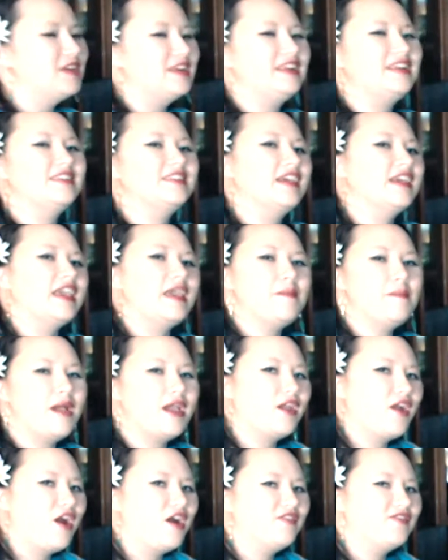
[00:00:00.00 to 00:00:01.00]
and he's like, in my
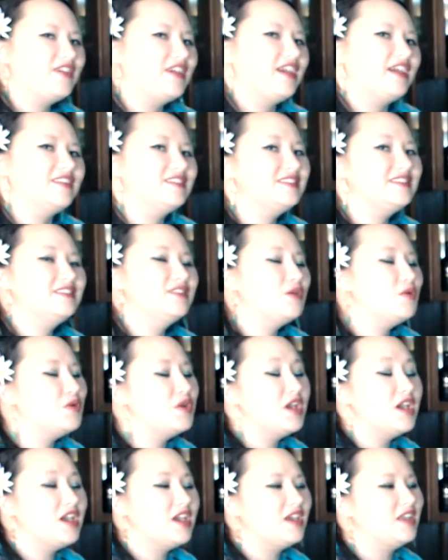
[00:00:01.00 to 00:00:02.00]
coffee, it's so
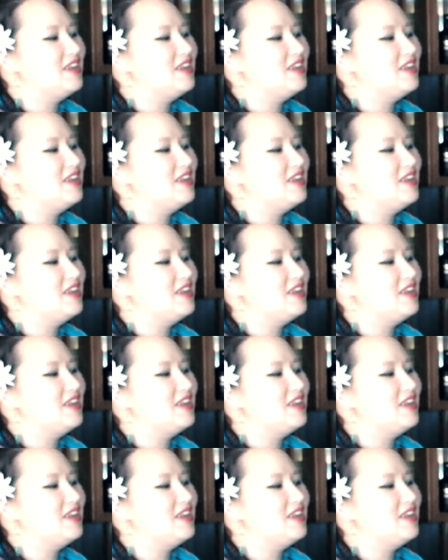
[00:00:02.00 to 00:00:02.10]
good.